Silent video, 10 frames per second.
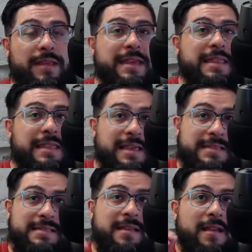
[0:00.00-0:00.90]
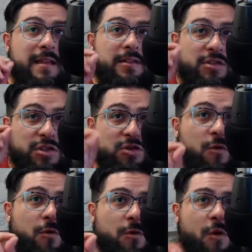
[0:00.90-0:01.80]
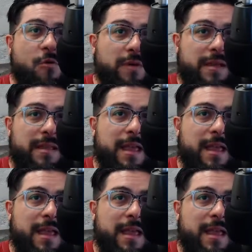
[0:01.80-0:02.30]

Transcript: Now get this, store open